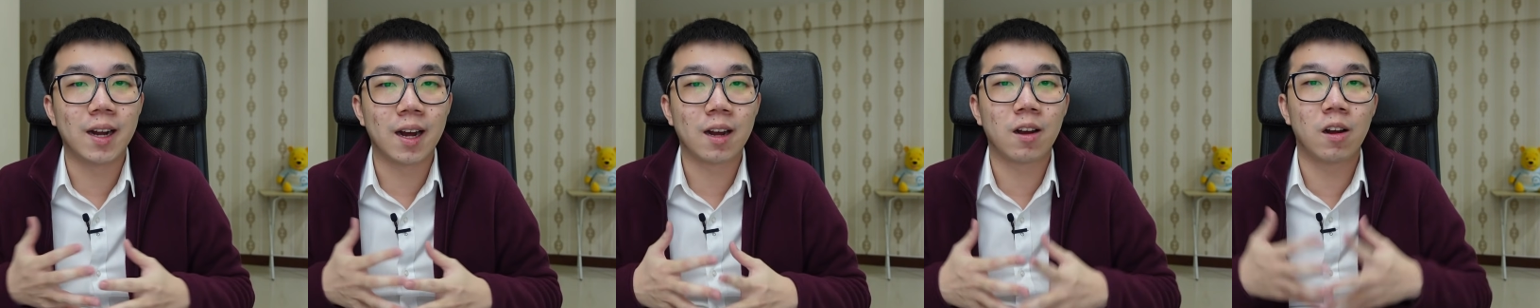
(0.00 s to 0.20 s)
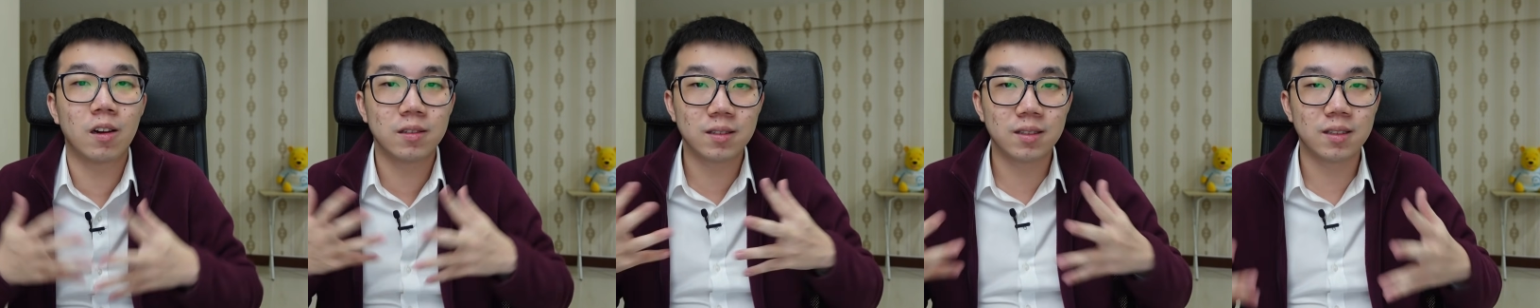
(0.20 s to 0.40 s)

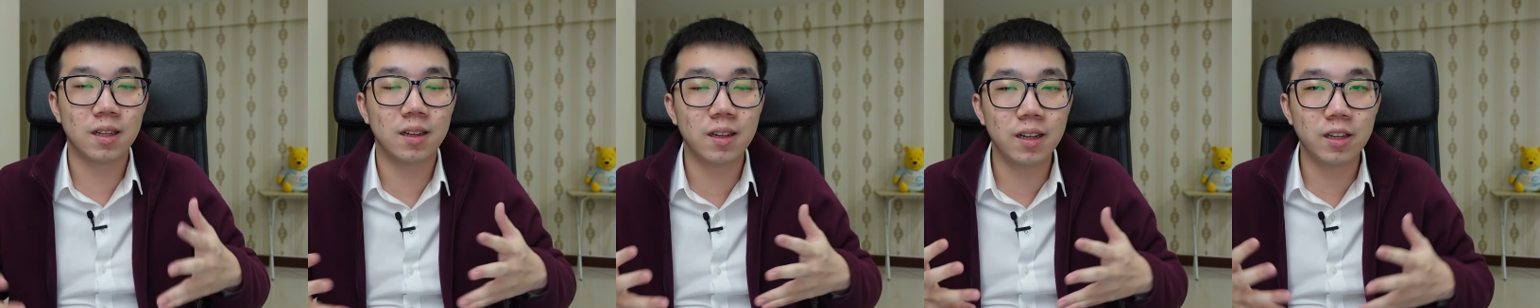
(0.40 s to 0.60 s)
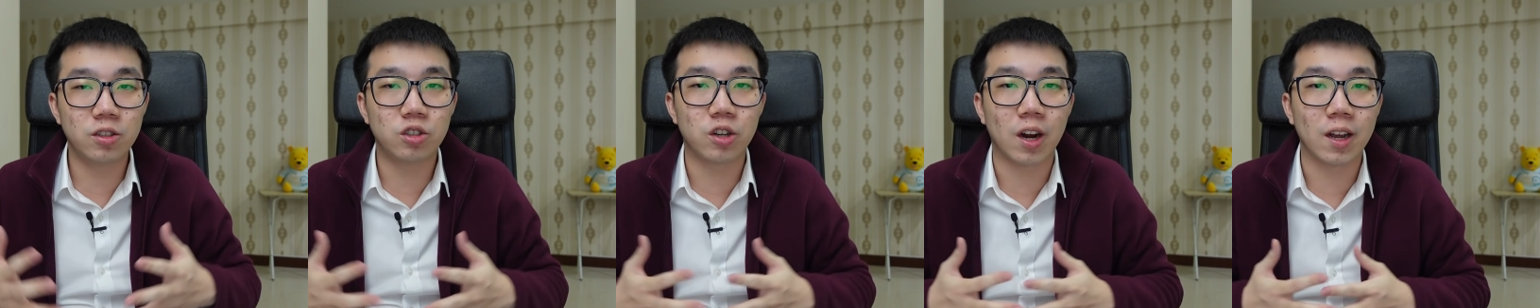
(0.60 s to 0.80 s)
are
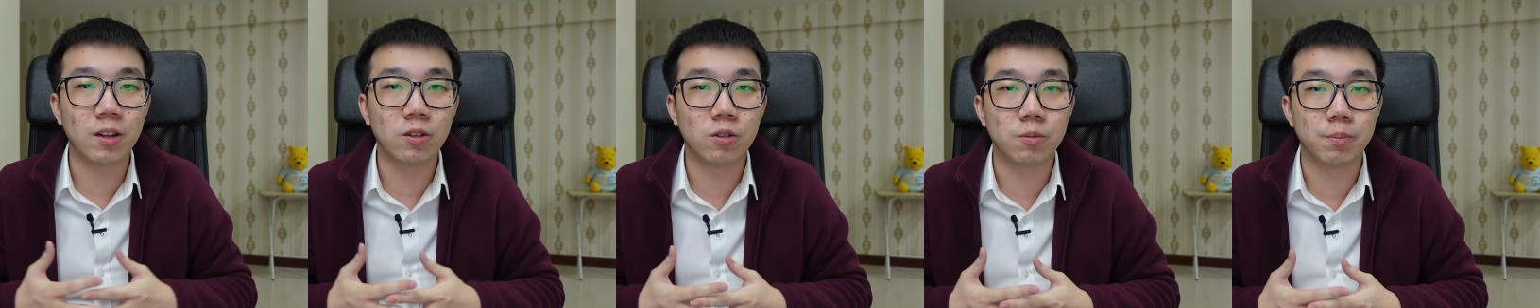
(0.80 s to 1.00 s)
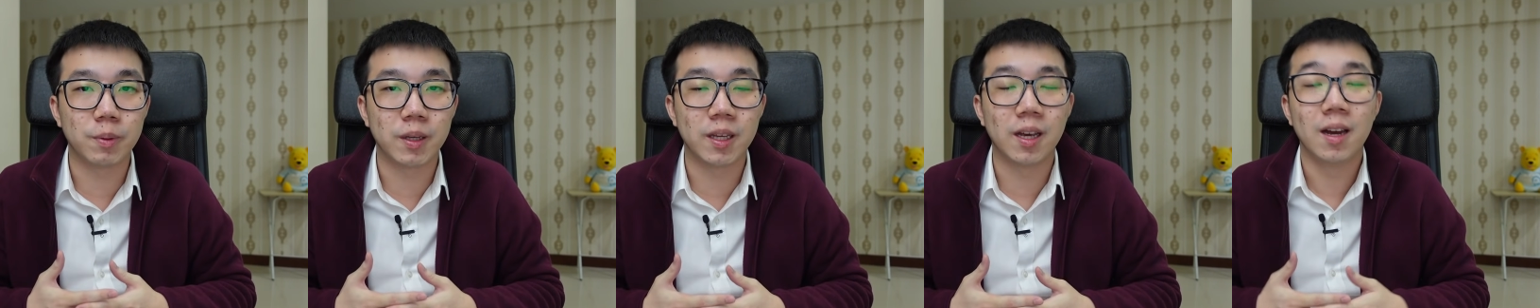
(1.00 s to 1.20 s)
constantly trying
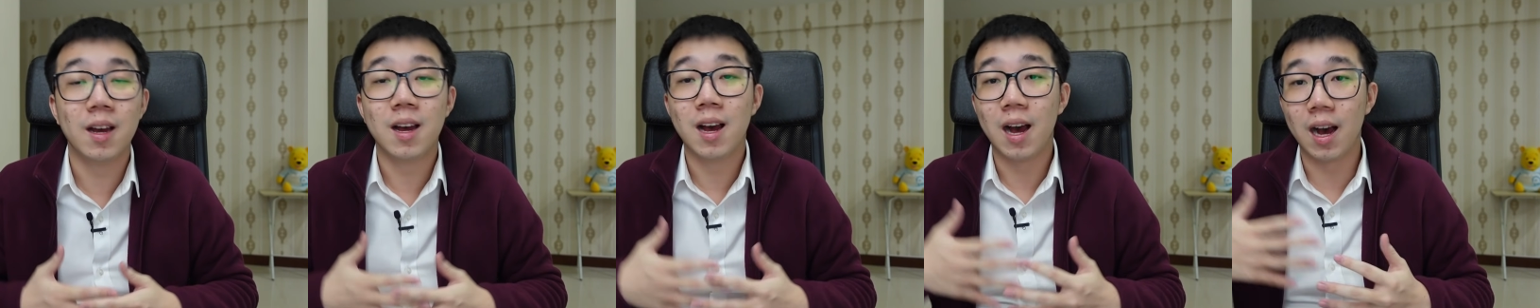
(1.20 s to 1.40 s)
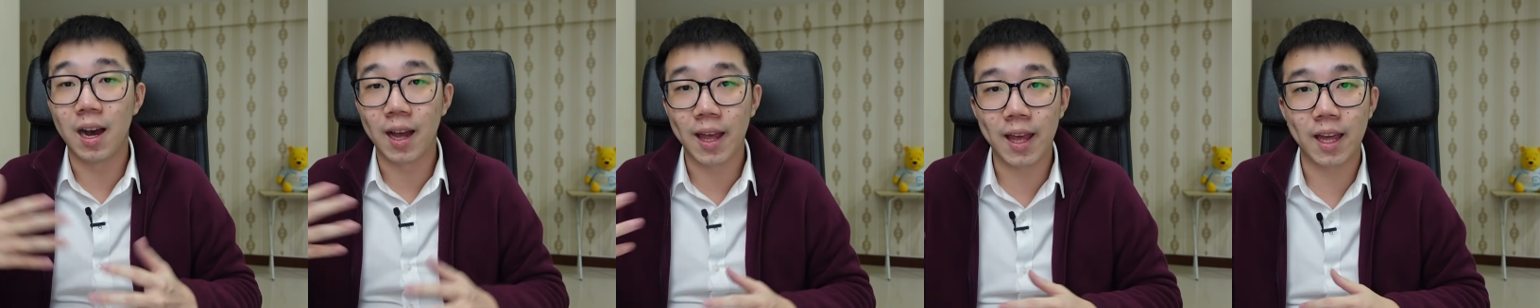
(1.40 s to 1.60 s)
to be
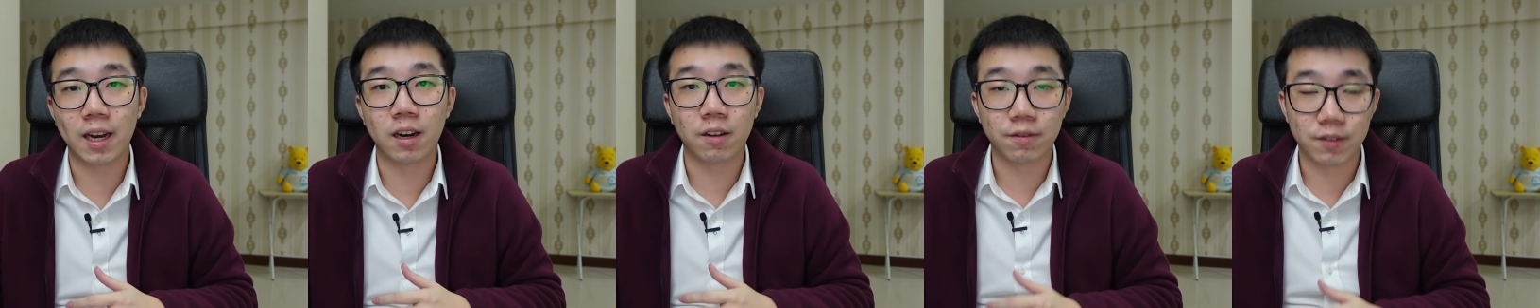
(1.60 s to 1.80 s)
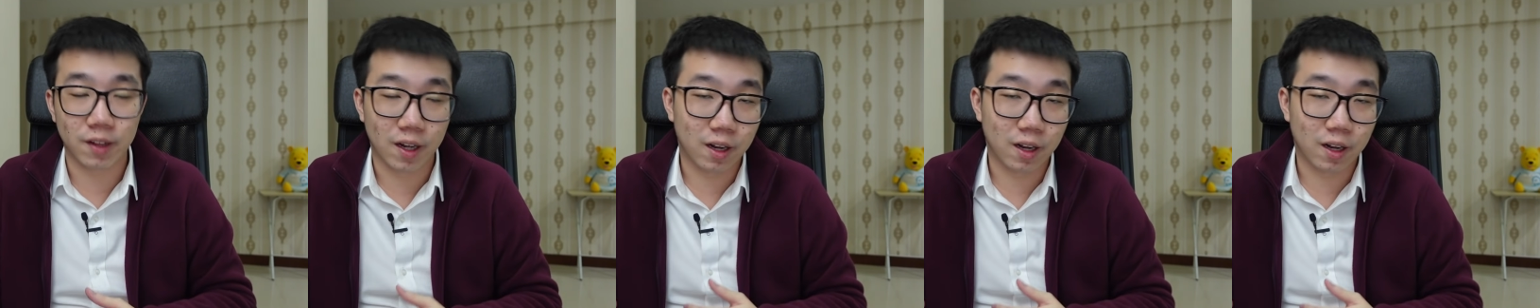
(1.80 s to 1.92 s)
ahead of